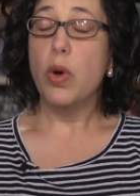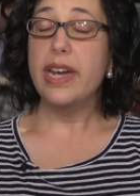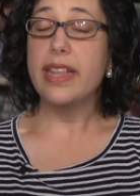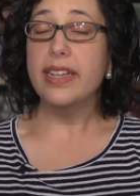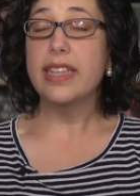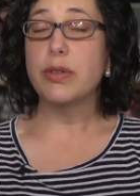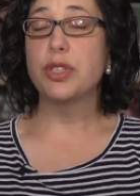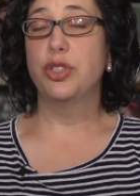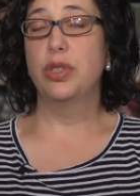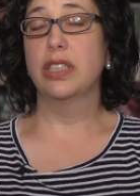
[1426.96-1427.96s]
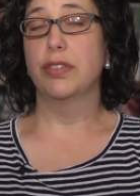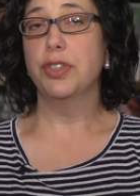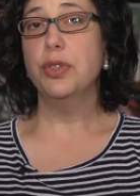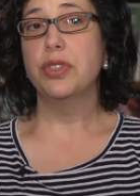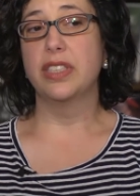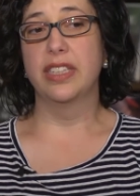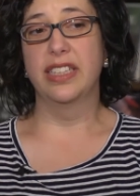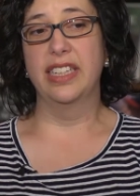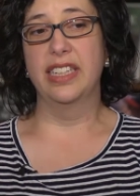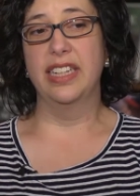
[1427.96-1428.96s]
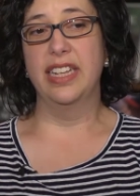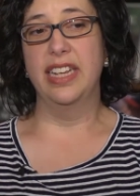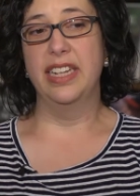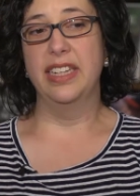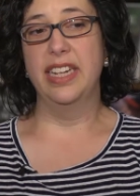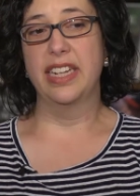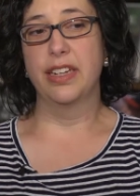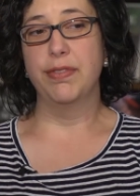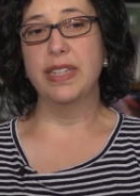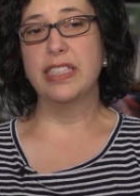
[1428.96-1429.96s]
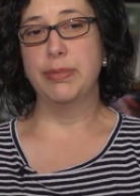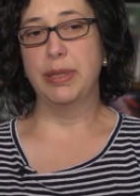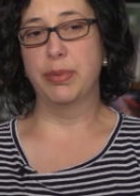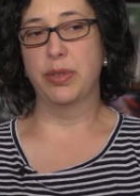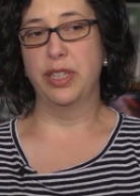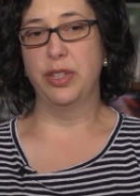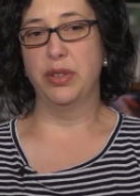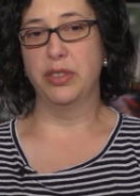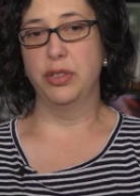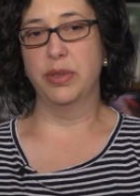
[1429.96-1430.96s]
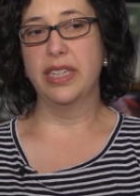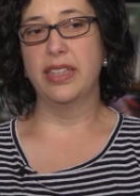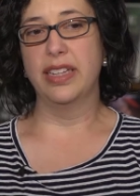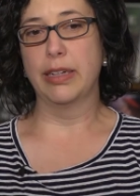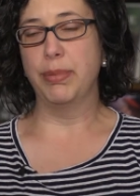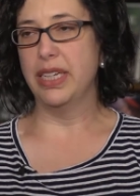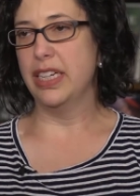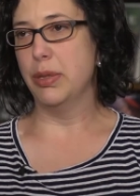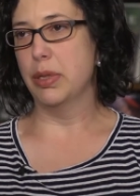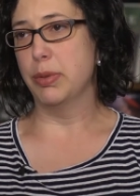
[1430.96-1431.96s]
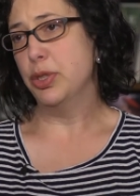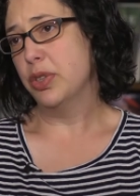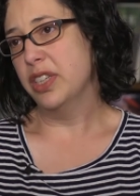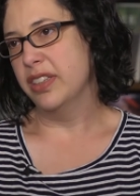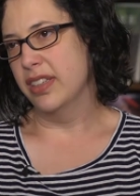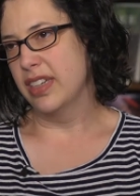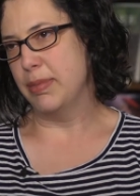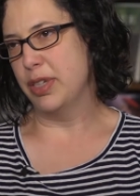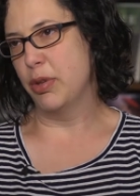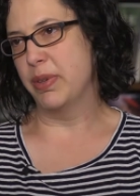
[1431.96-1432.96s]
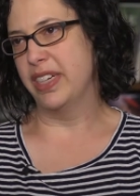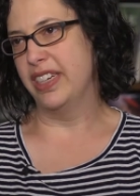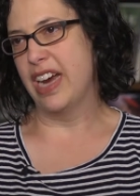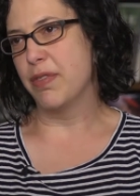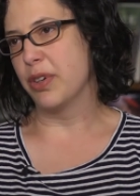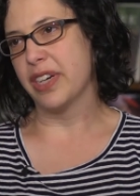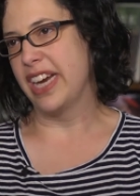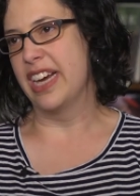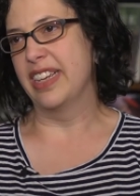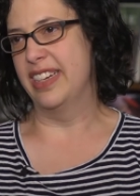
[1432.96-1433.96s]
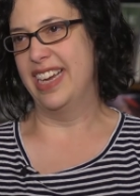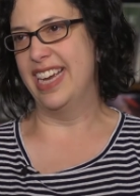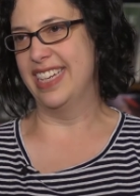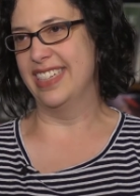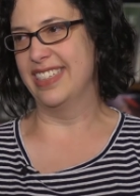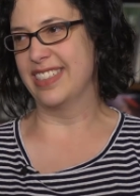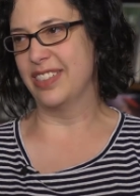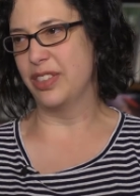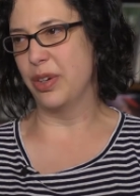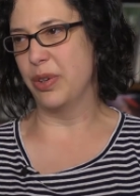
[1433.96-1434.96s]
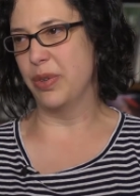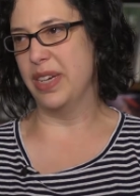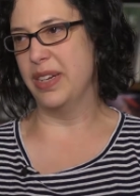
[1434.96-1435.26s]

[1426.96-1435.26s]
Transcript: and I think that was the trick of Houston, that it convinced people that you could do anything and be anyone, but you couldn't. Nobody ever can, and so